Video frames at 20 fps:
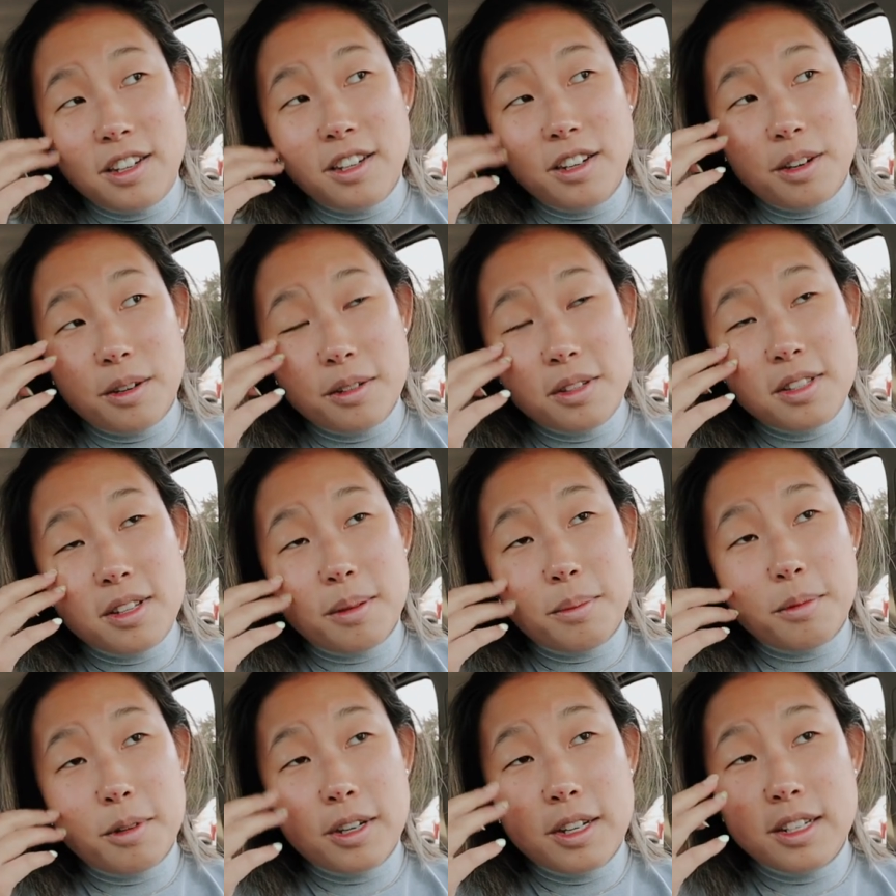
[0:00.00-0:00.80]
you know,
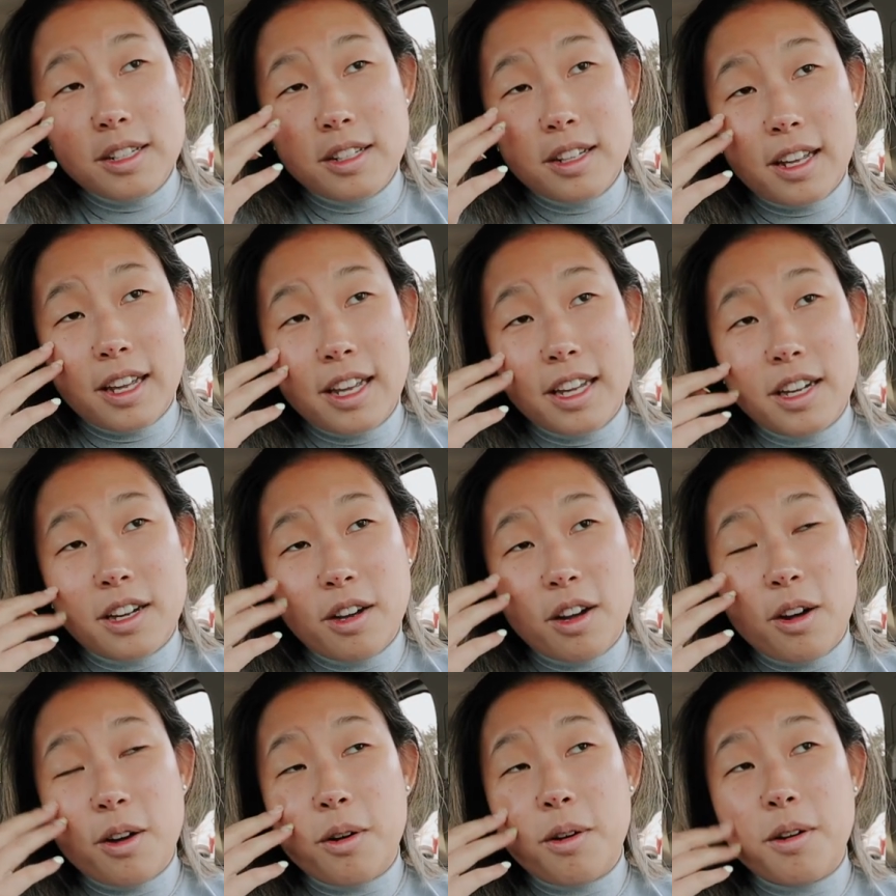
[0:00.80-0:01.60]
someone like
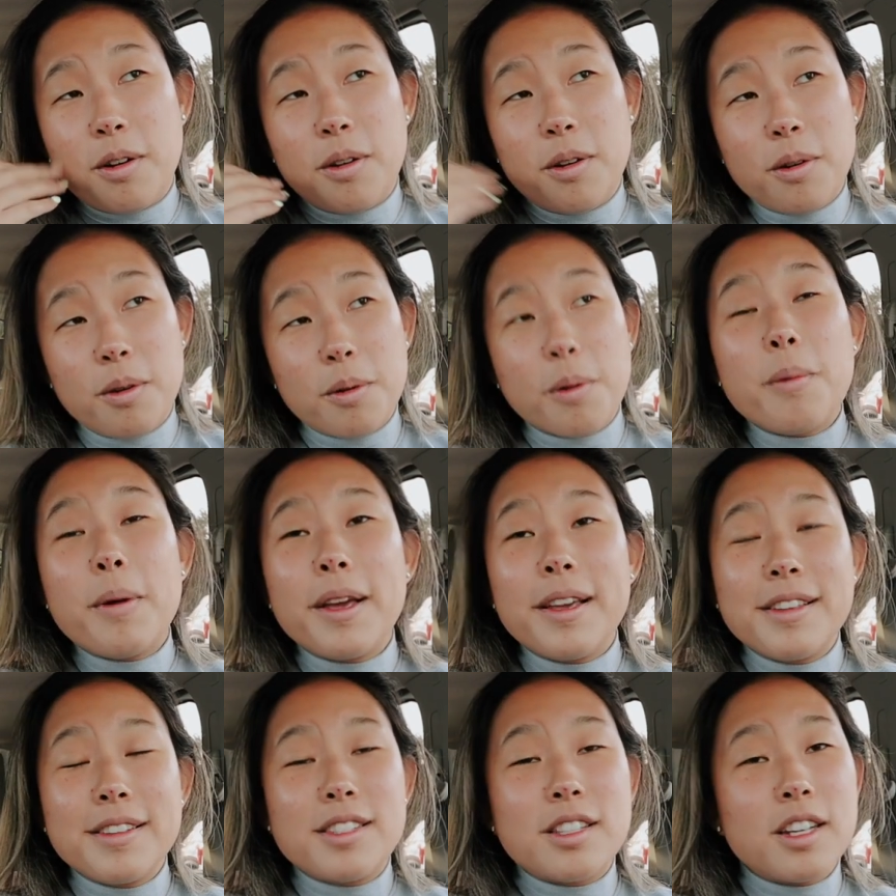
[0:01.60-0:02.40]

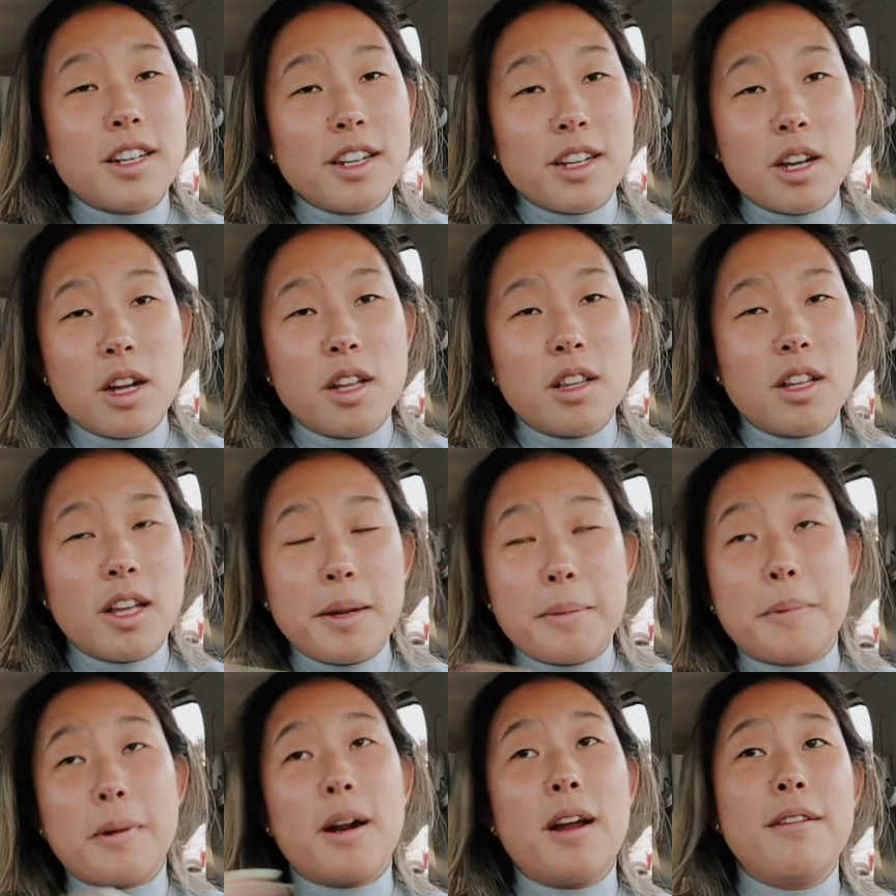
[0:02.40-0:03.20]
always getting on
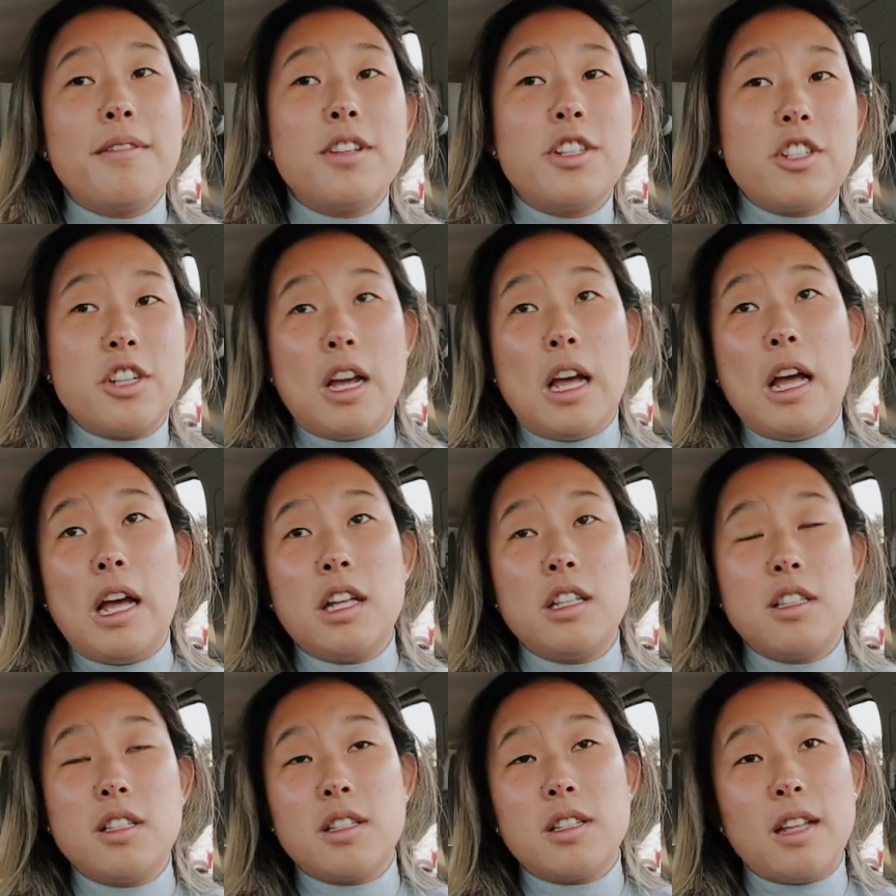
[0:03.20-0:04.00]
like private
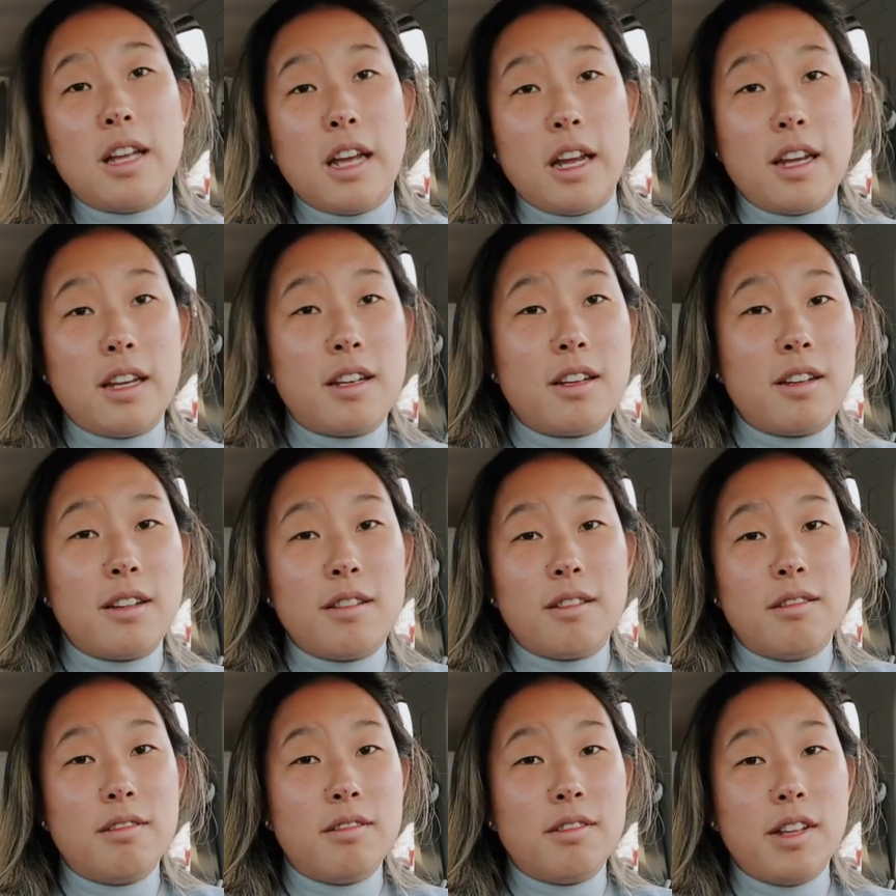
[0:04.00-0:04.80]
jets and like
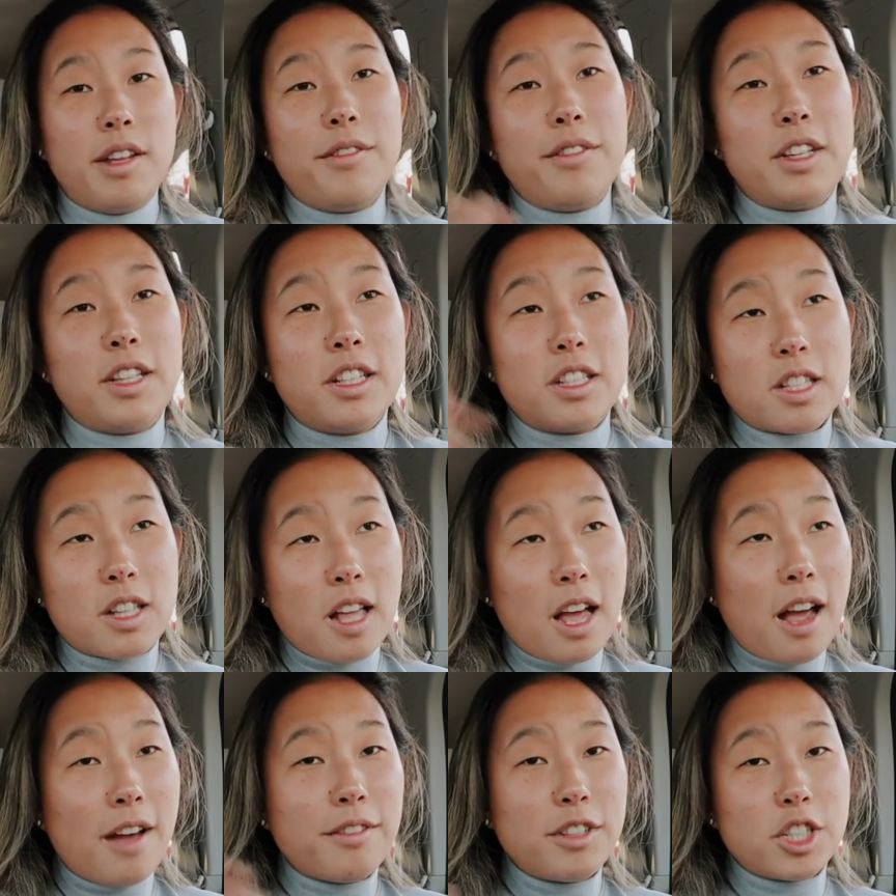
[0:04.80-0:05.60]
living this
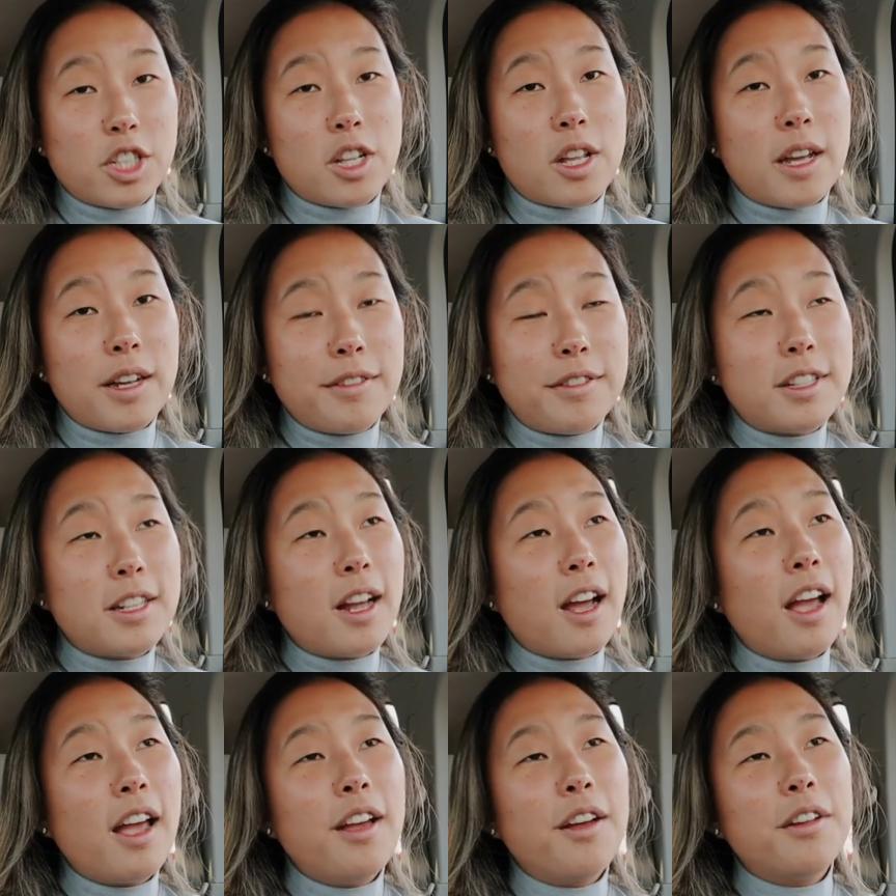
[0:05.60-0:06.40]
lavish
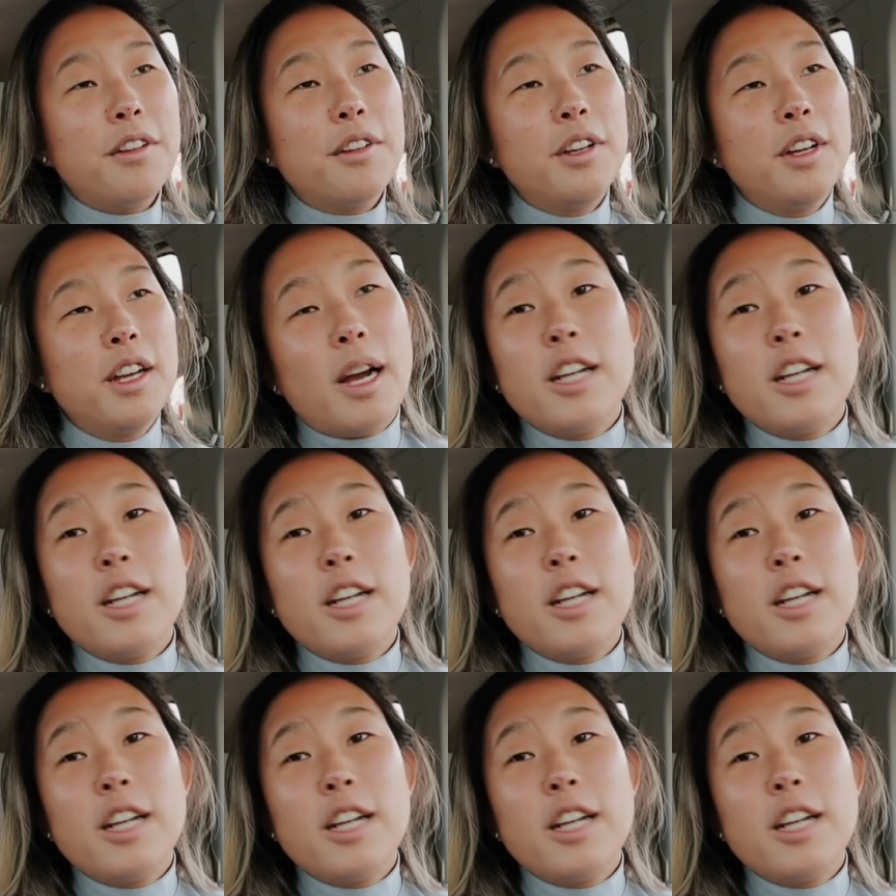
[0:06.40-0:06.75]
lifestyle.